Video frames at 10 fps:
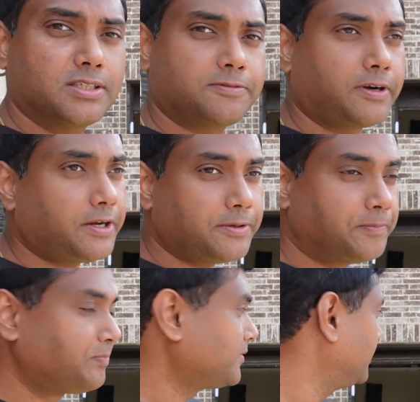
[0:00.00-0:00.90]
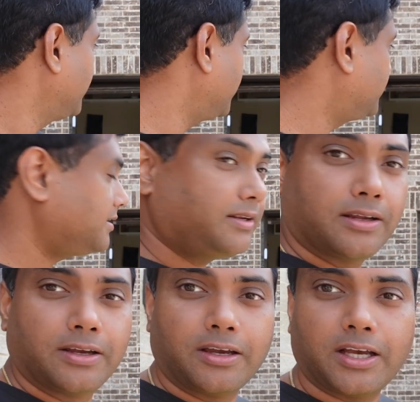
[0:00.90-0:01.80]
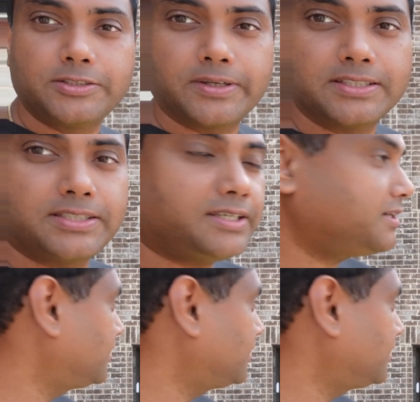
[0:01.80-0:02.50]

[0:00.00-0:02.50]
just for you. And then, as you can see,